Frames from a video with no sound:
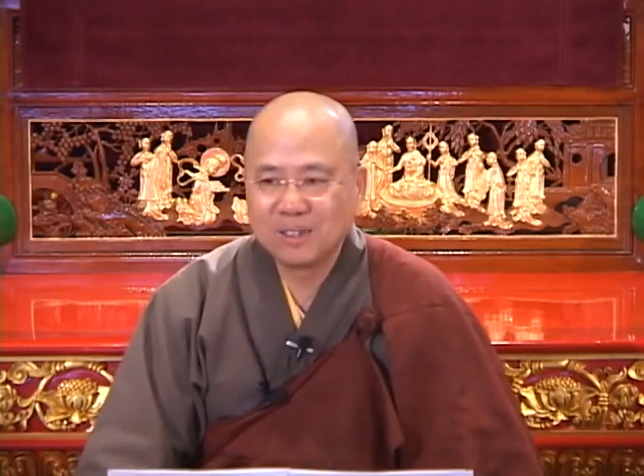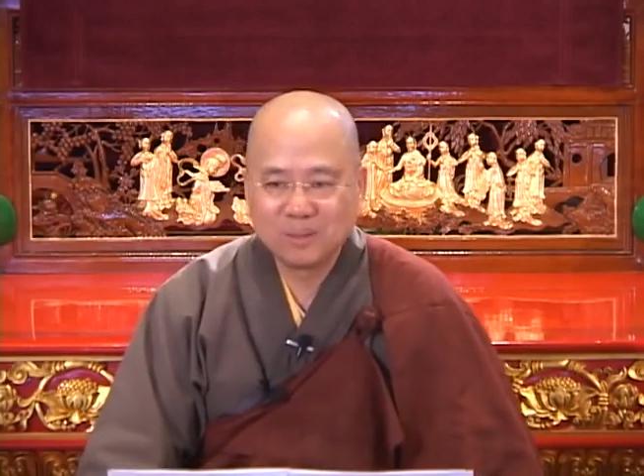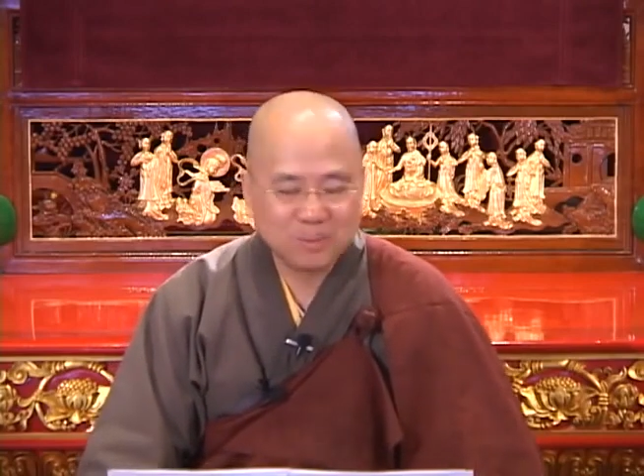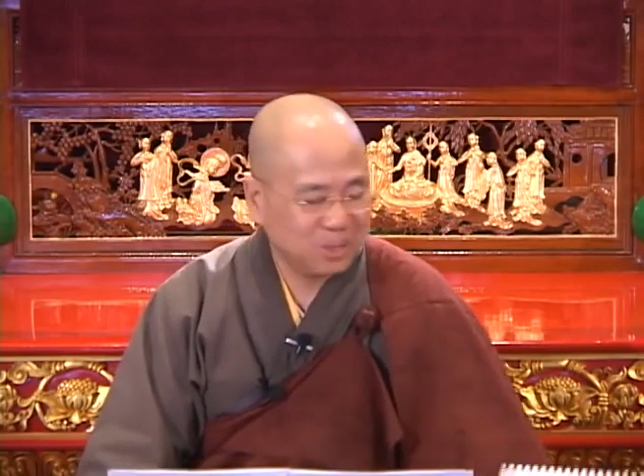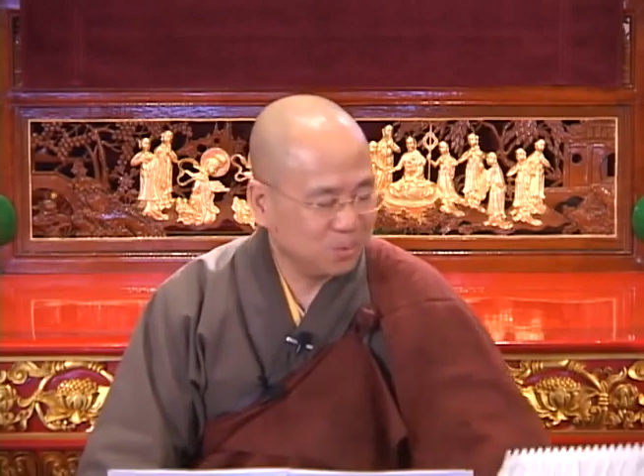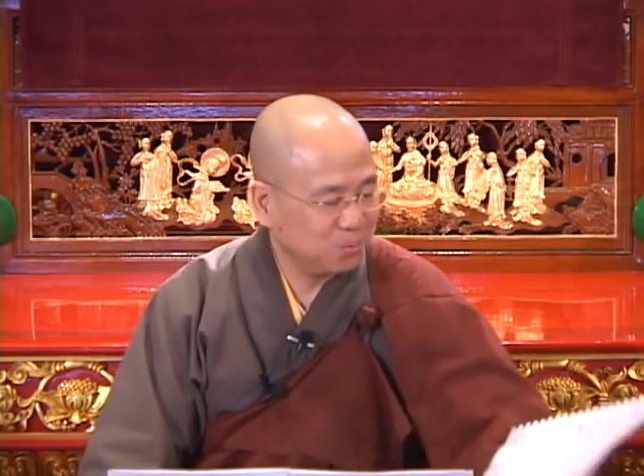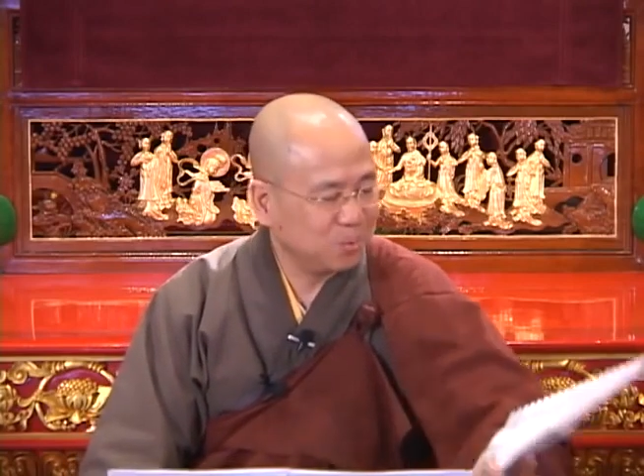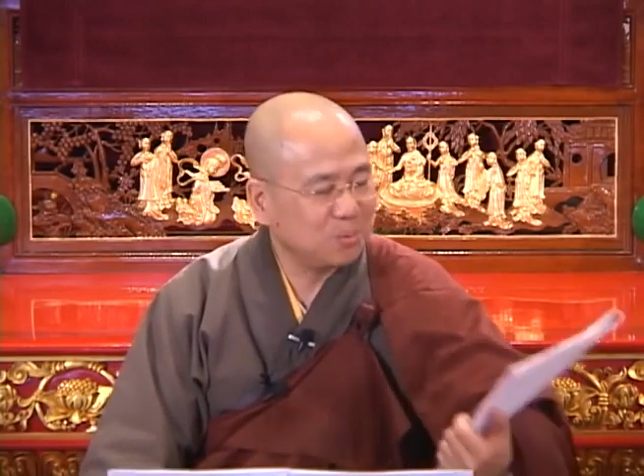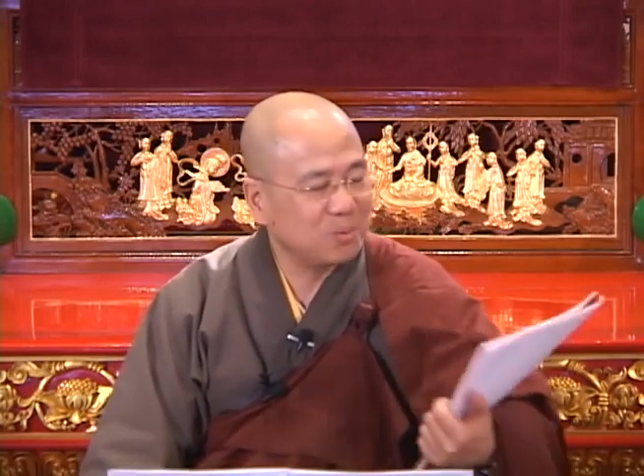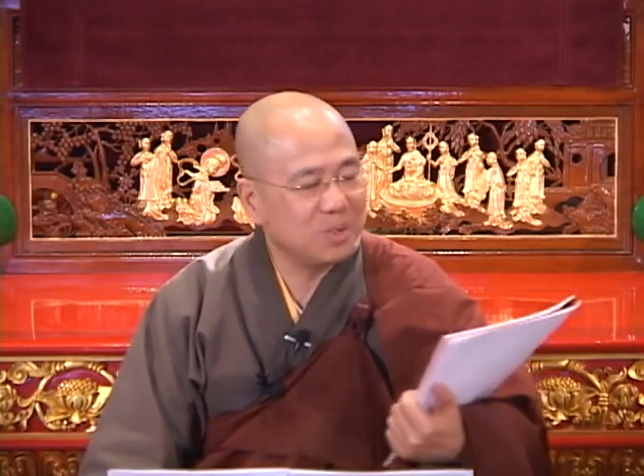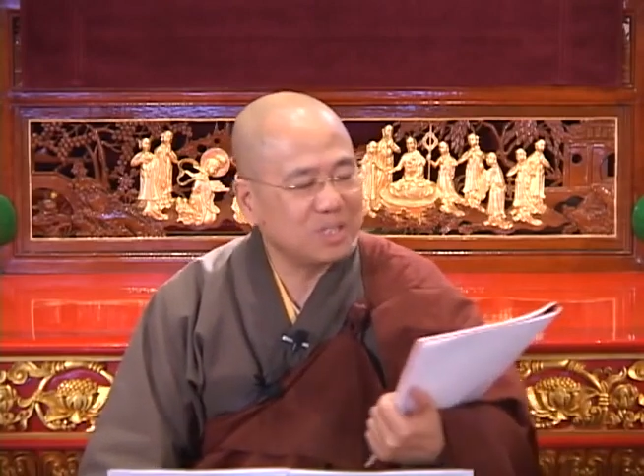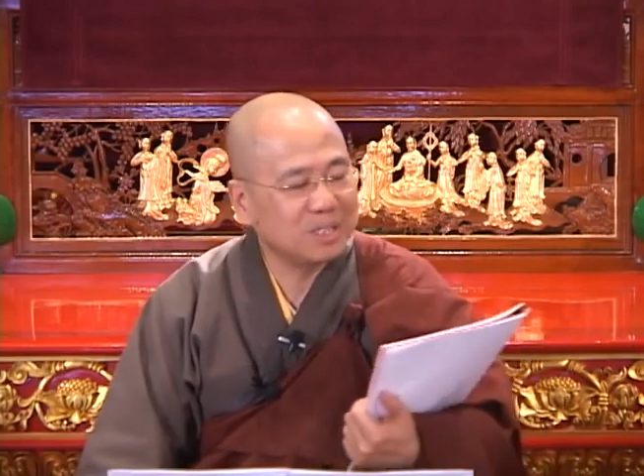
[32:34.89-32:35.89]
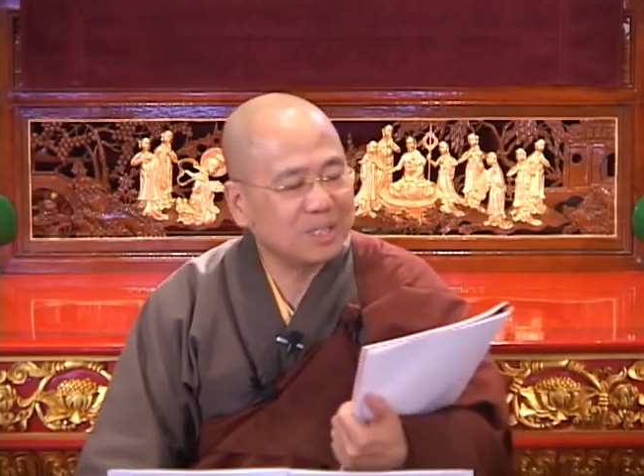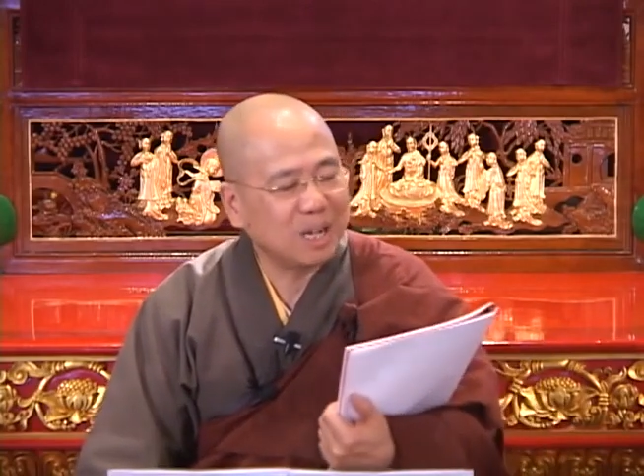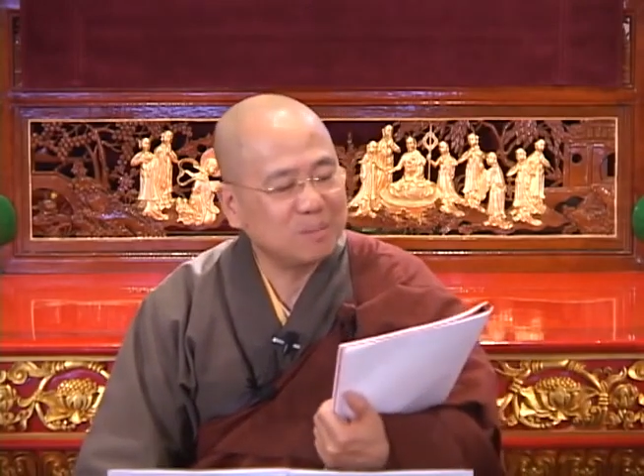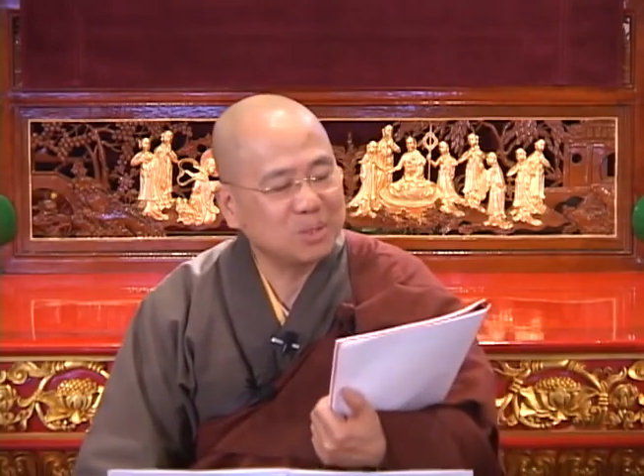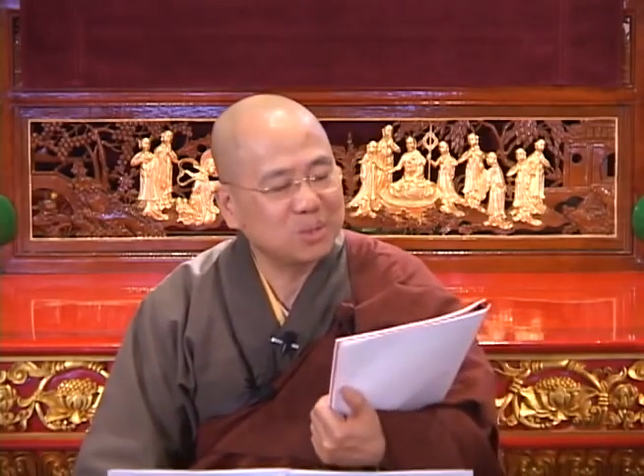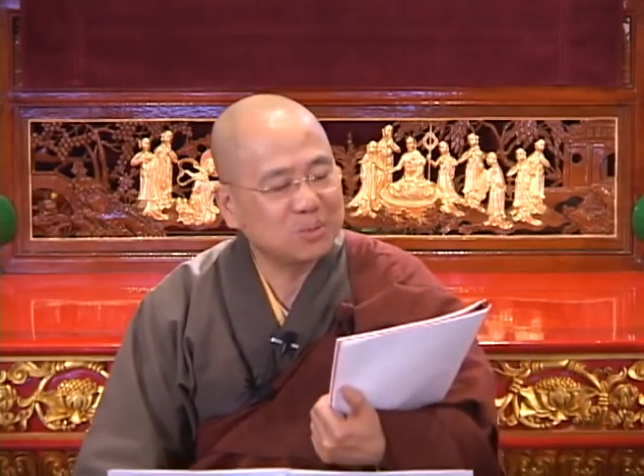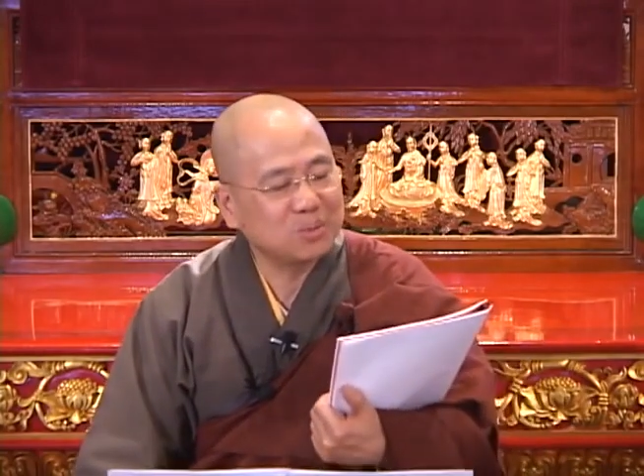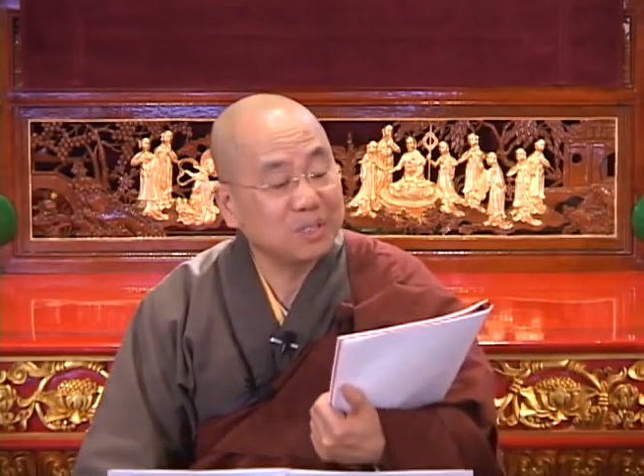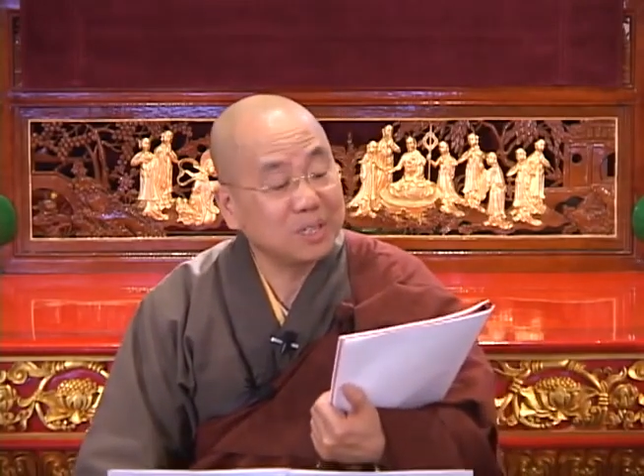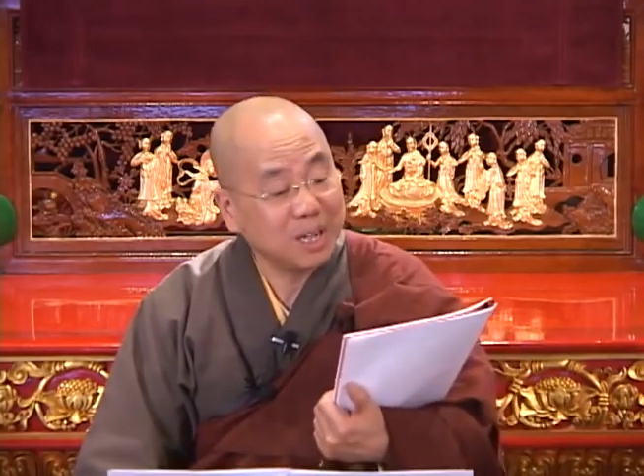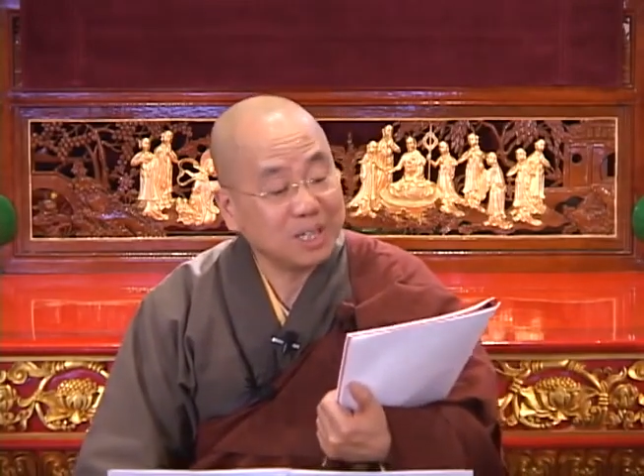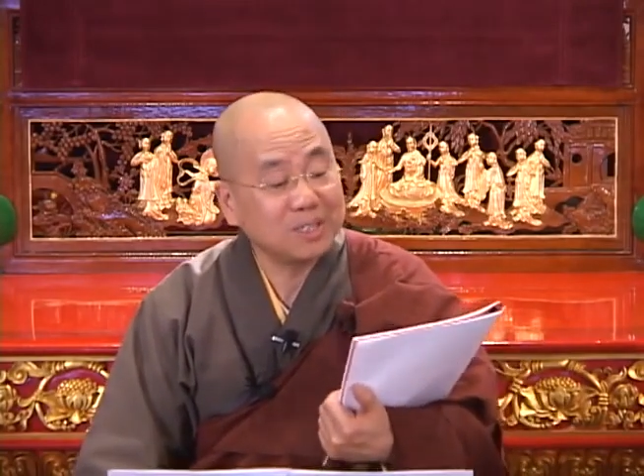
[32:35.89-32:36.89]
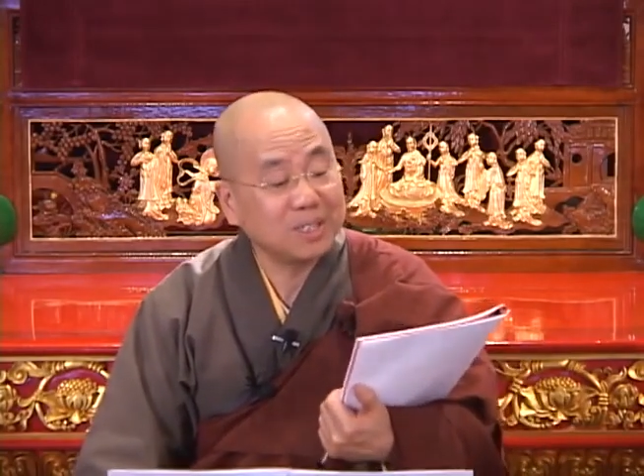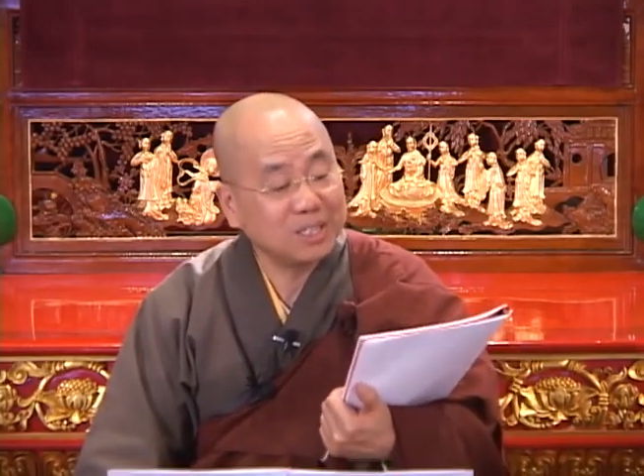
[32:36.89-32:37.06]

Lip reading: When we read the Diamond Sutra, yes,